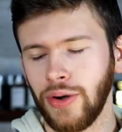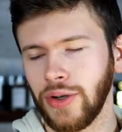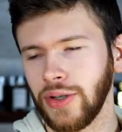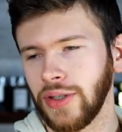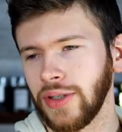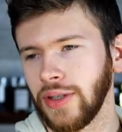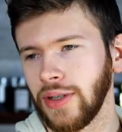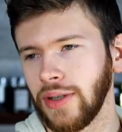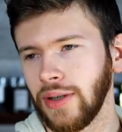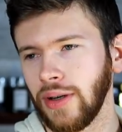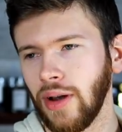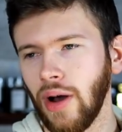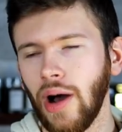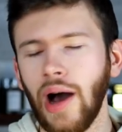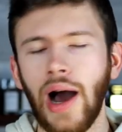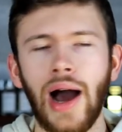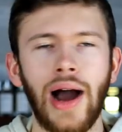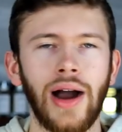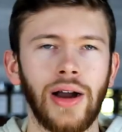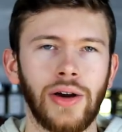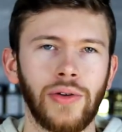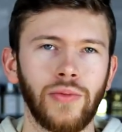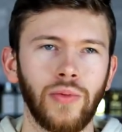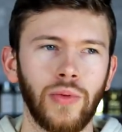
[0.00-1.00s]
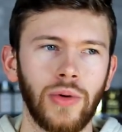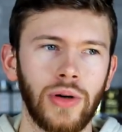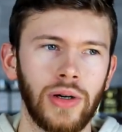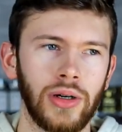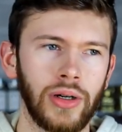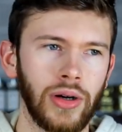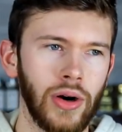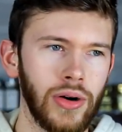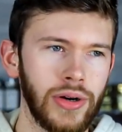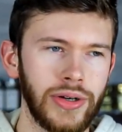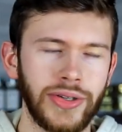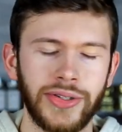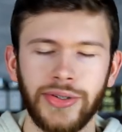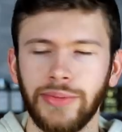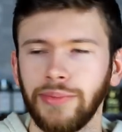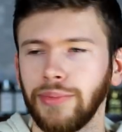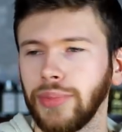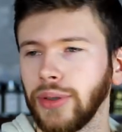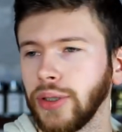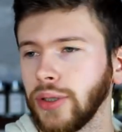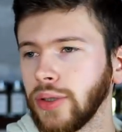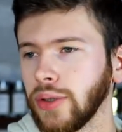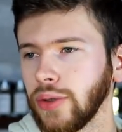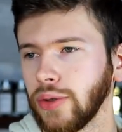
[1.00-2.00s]
Artisan Aqua, Artisan
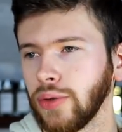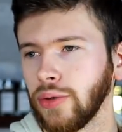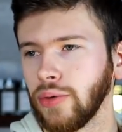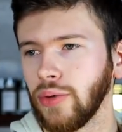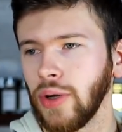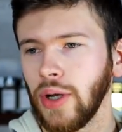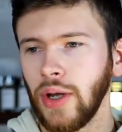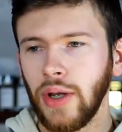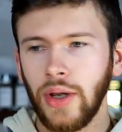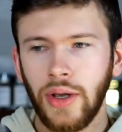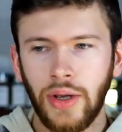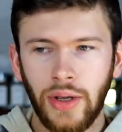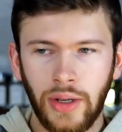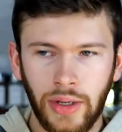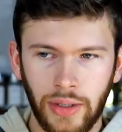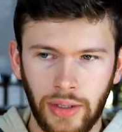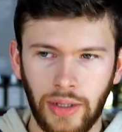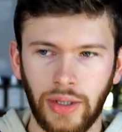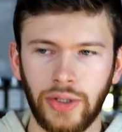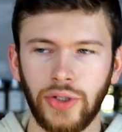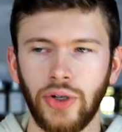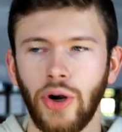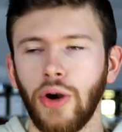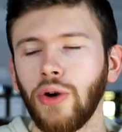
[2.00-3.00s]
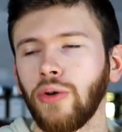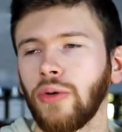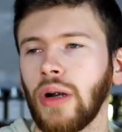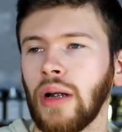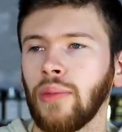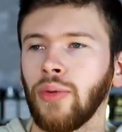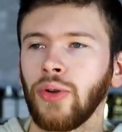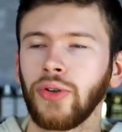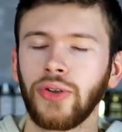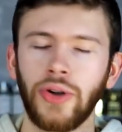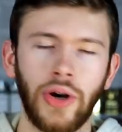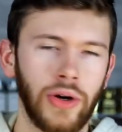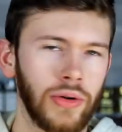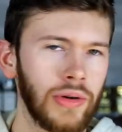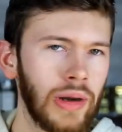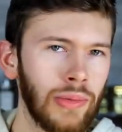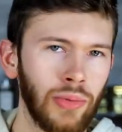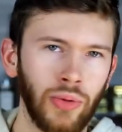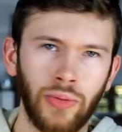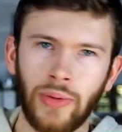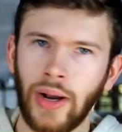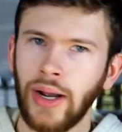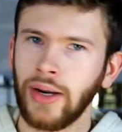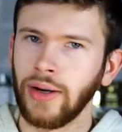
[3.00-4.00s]
Blue, uh, Dark Rebel, Dark
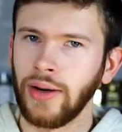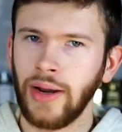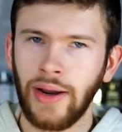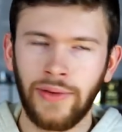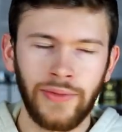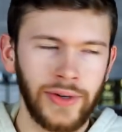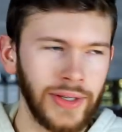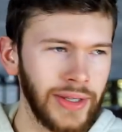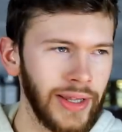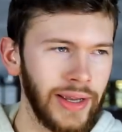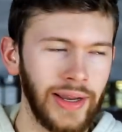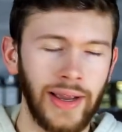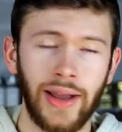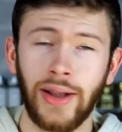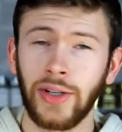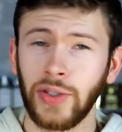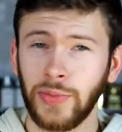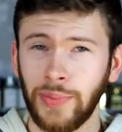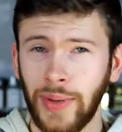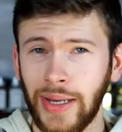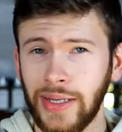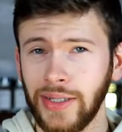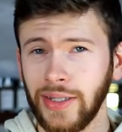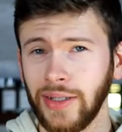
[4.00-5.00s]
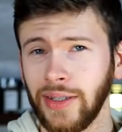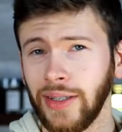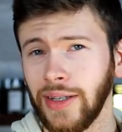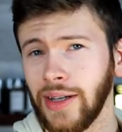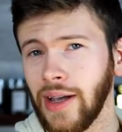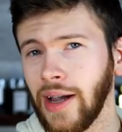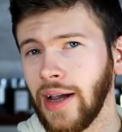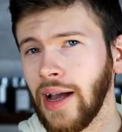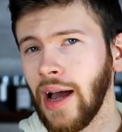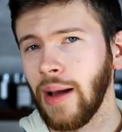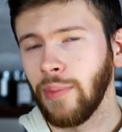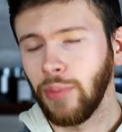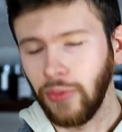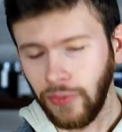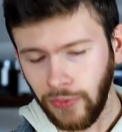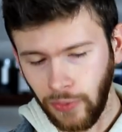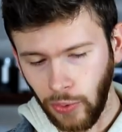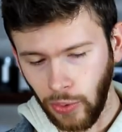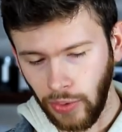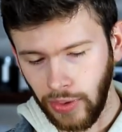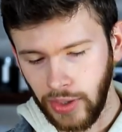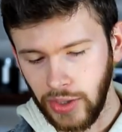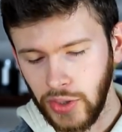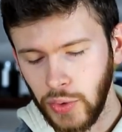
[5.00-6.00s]
Rebel Rider, everything else basically I got
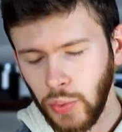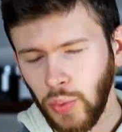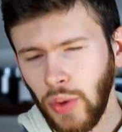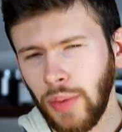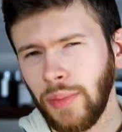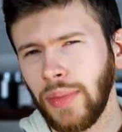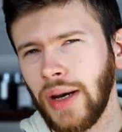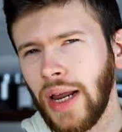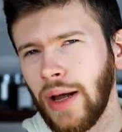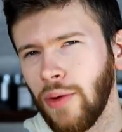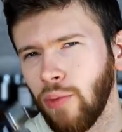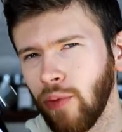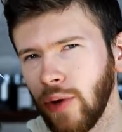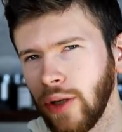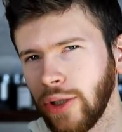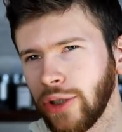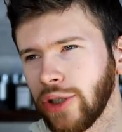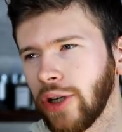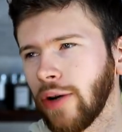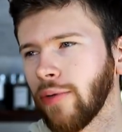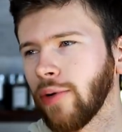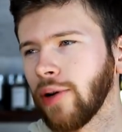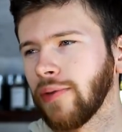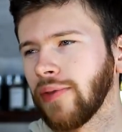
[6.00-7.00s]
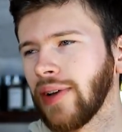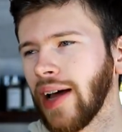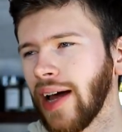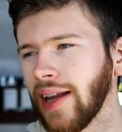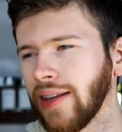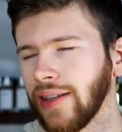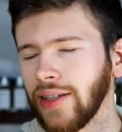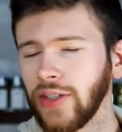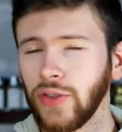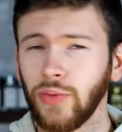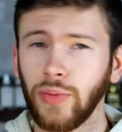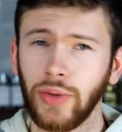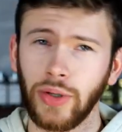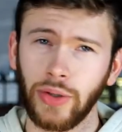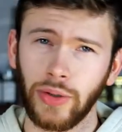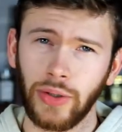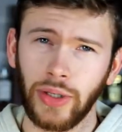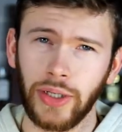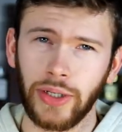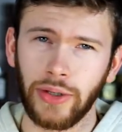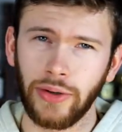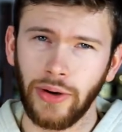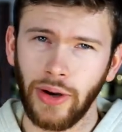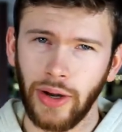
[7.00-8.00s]
before this one, but I wish I would have gotten this one
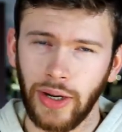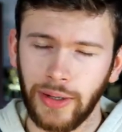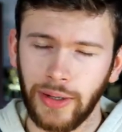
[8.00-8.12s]
earlier